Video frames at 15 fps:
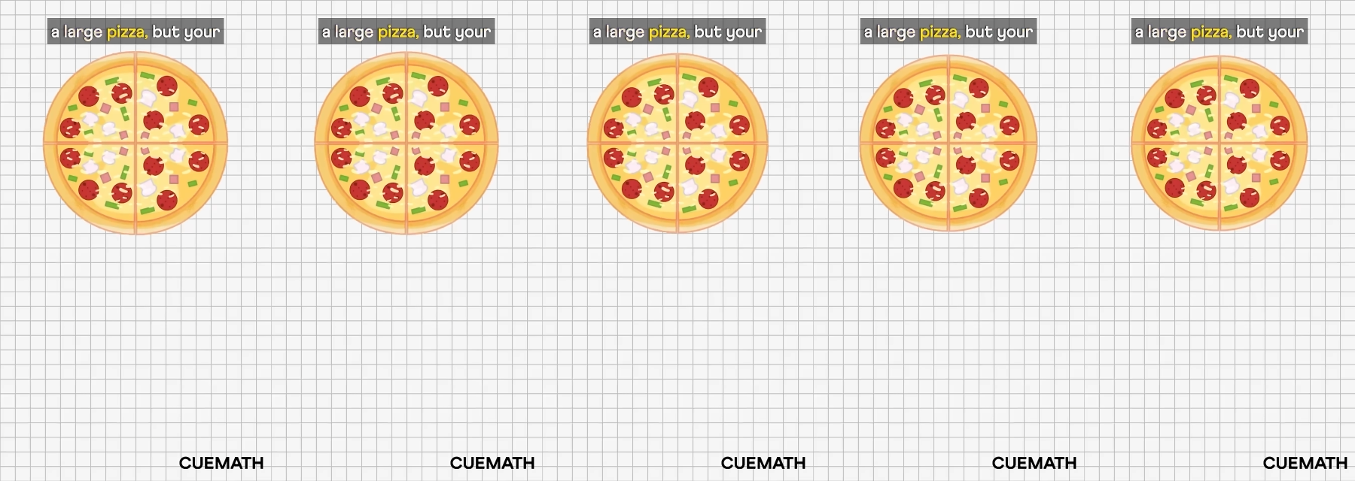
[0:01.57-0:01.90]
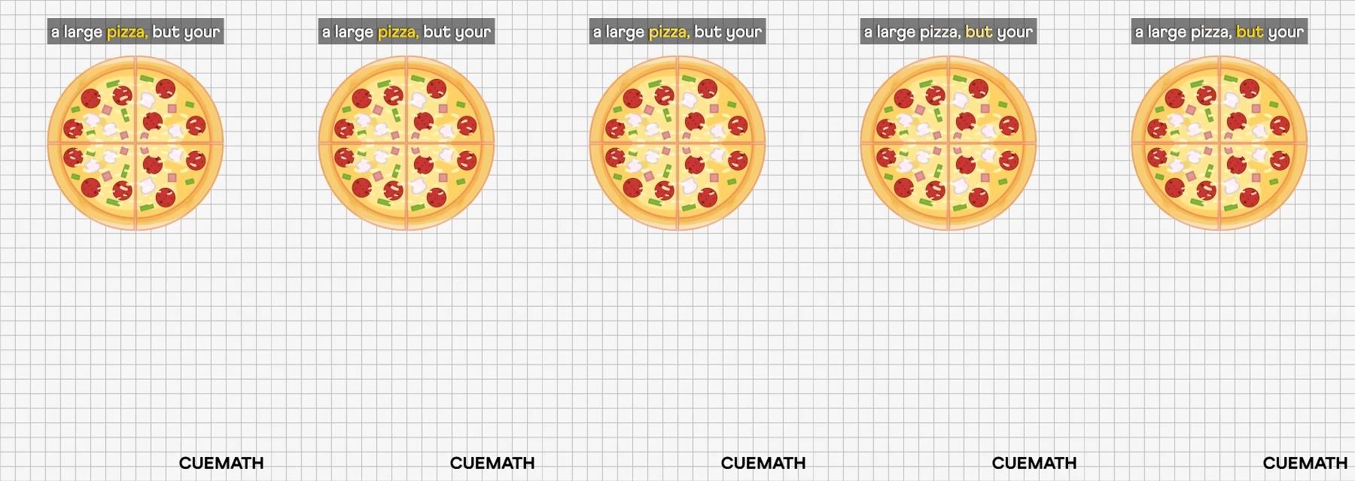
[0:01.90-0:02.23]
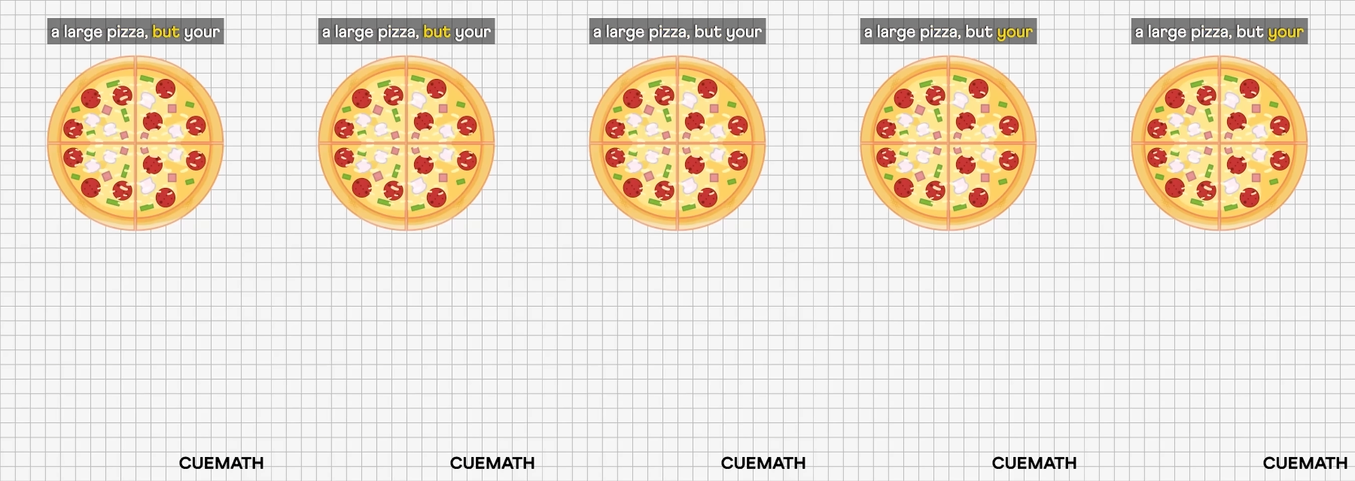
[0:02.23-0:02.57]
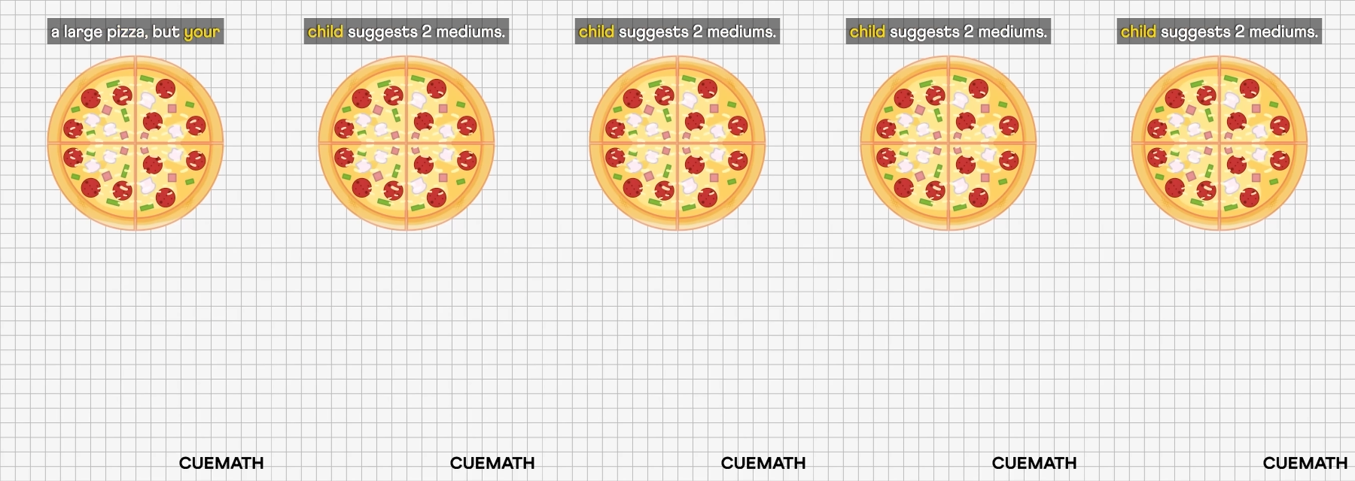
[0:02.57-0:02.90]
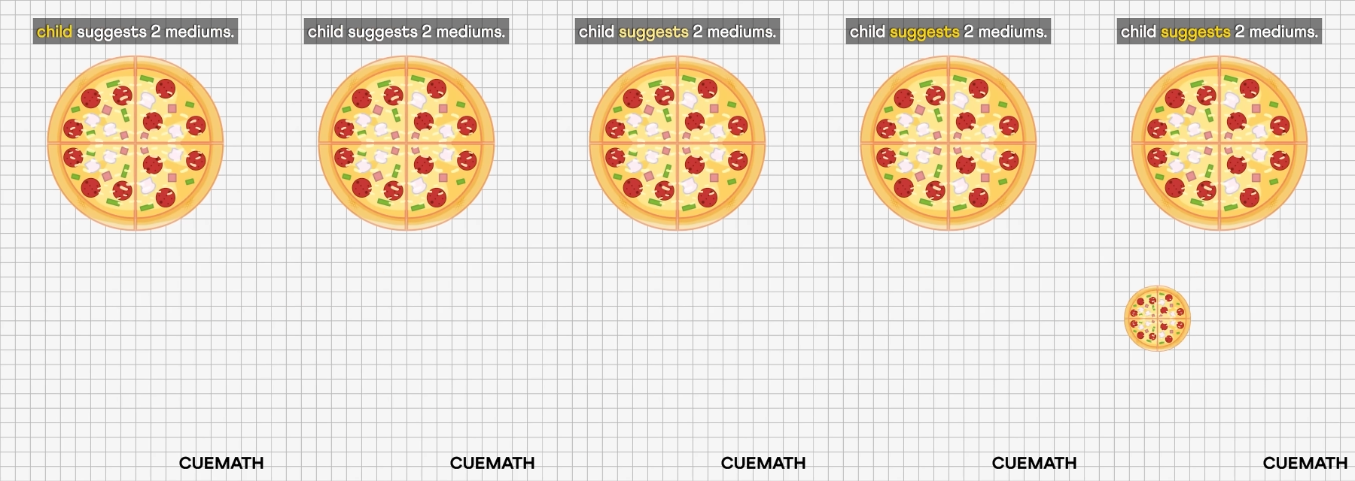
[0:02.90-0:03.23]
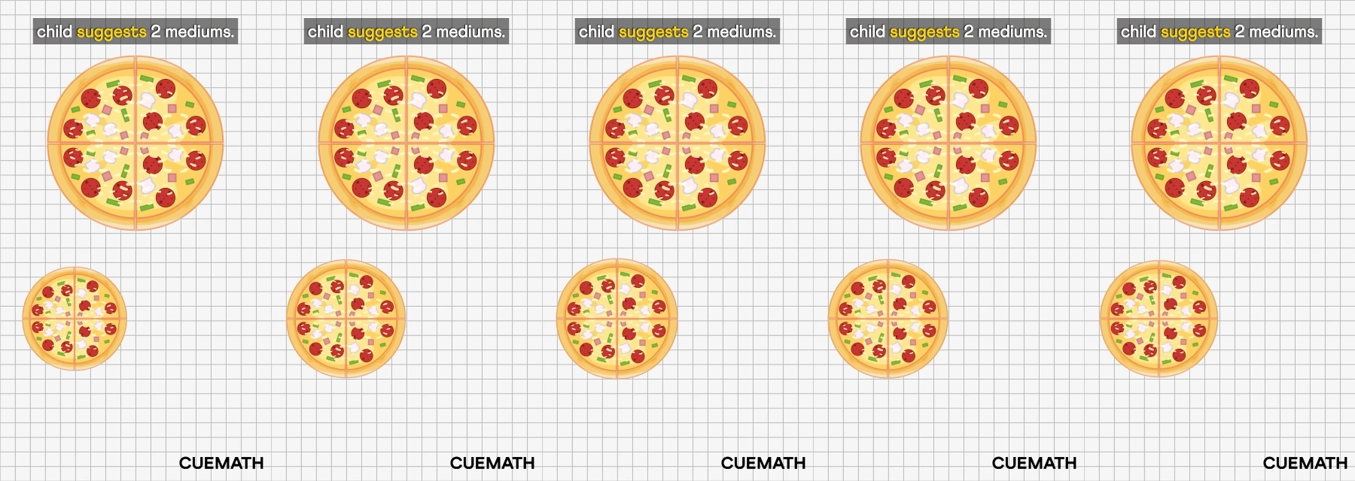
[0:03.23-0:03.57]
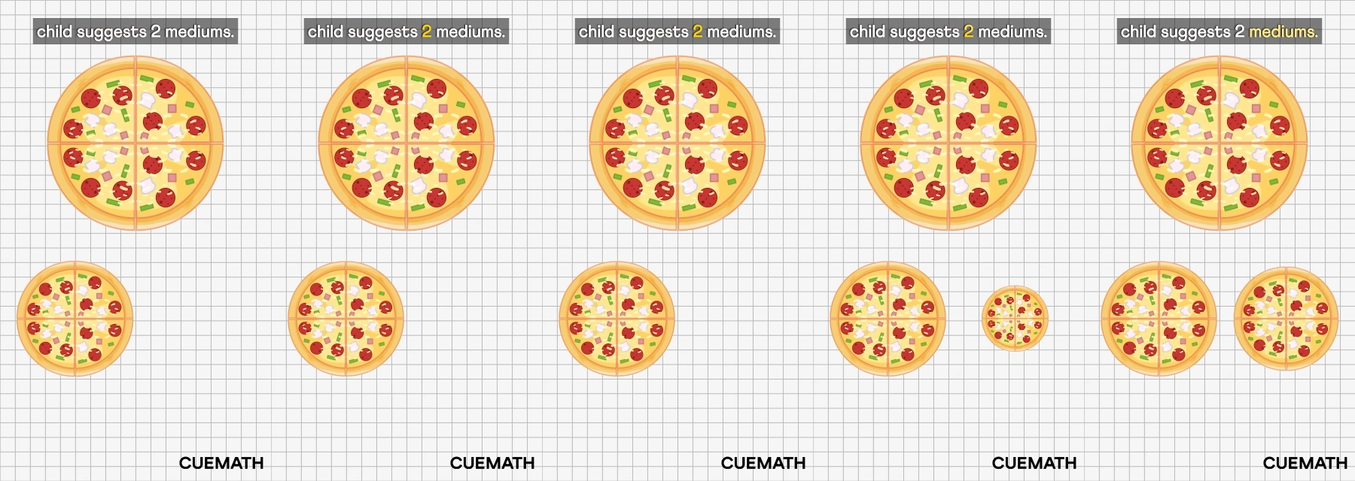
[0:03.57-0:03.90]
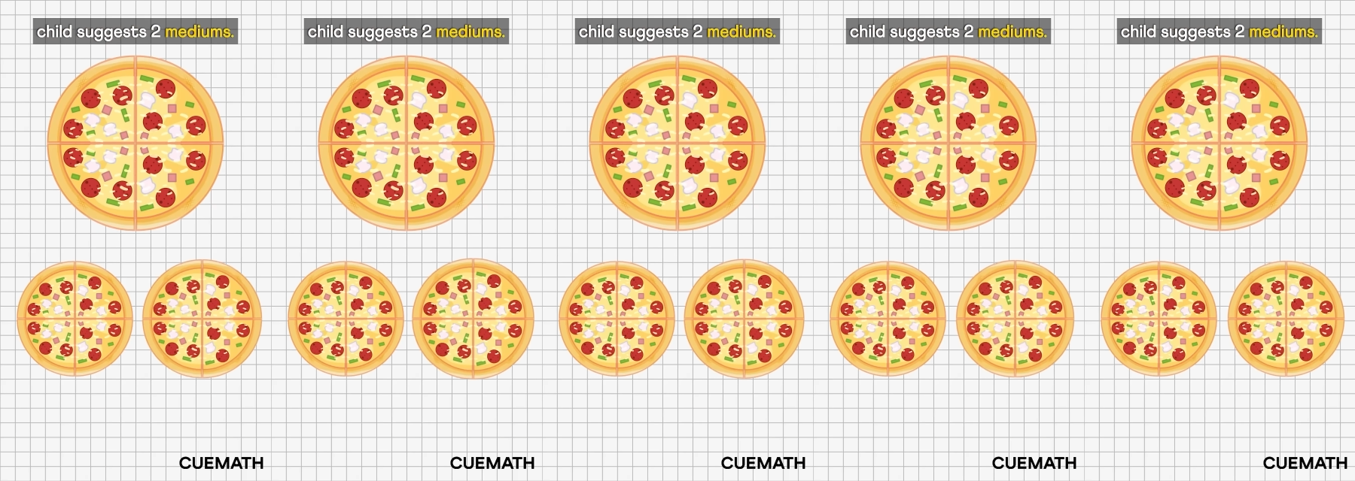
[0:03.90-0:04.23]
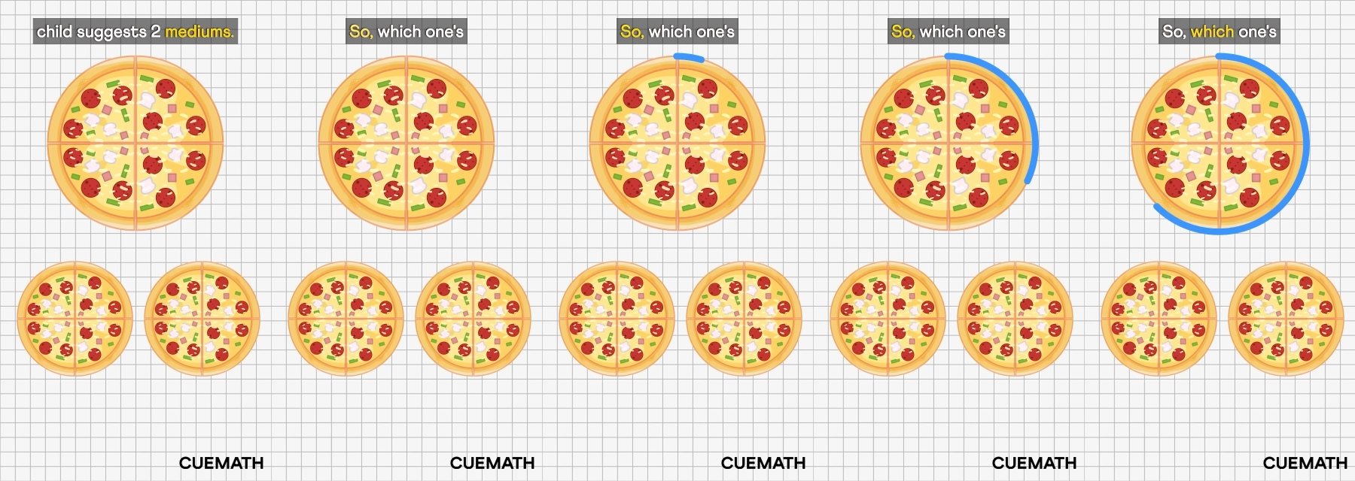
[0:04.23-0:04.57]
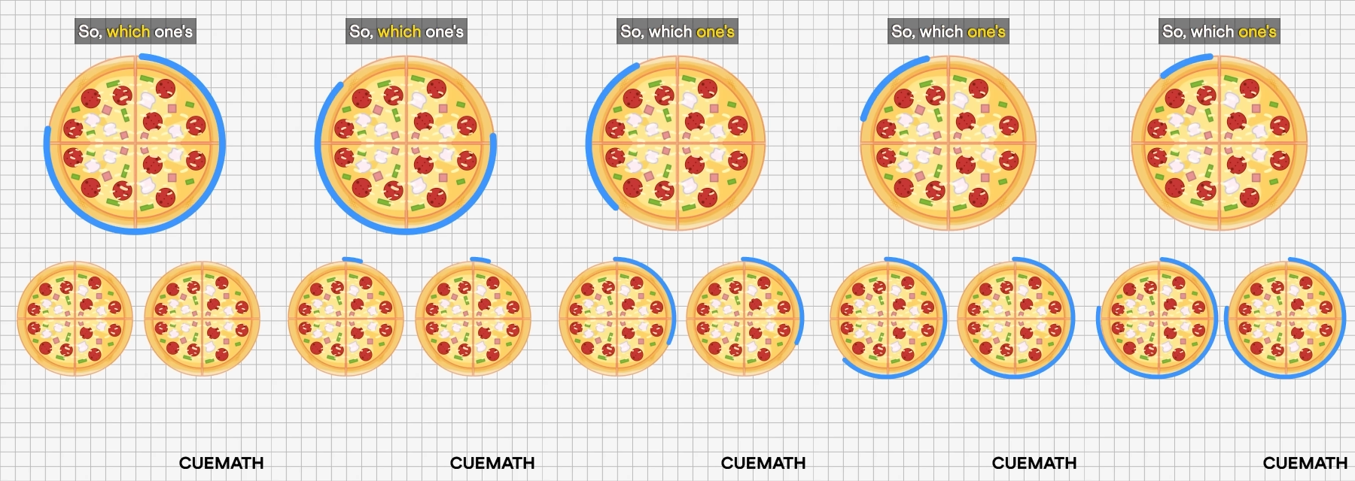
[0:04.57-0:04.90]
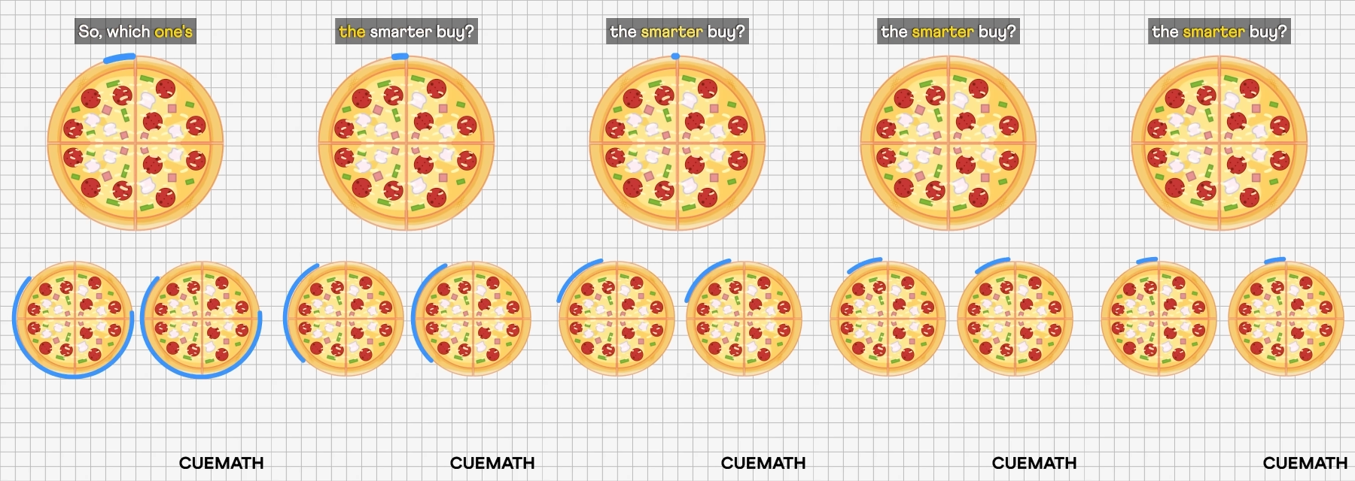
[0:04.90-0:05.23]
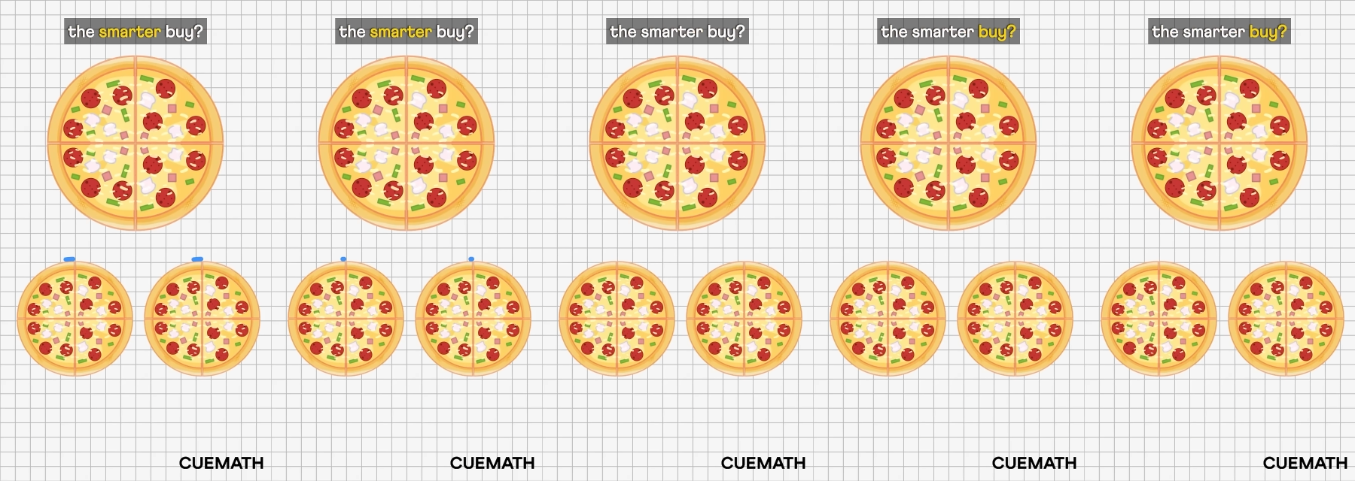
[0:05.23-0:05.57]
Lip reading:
No face is visible, so there are no lips to read.